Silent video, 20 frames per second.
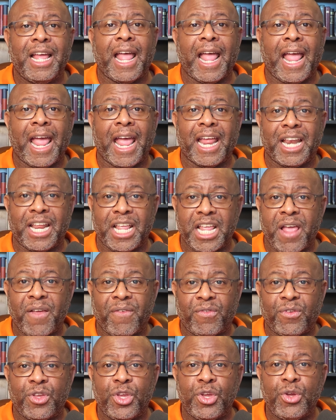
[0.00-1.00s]
And
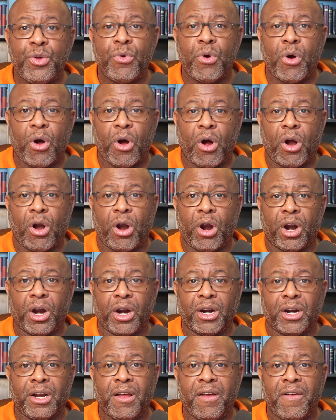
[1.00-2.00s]
if you
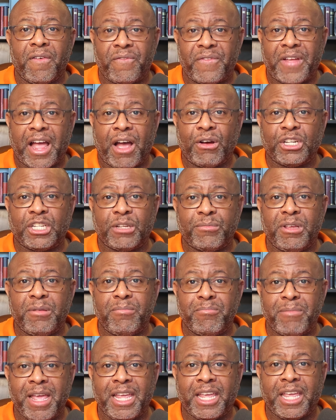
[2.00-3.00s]
are found to be
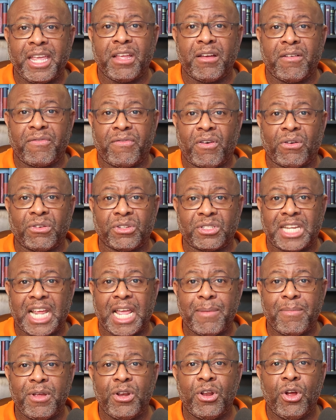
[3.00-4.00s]
making a false
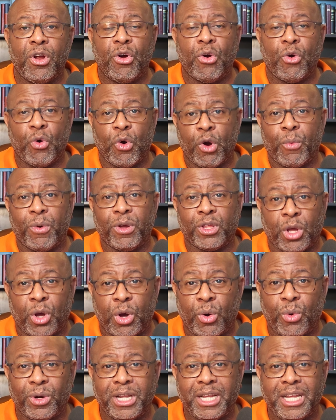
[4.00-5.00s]
statement or
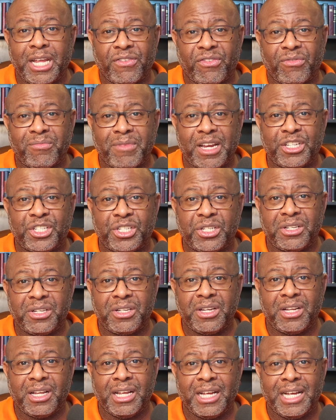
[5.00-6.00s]
withholding information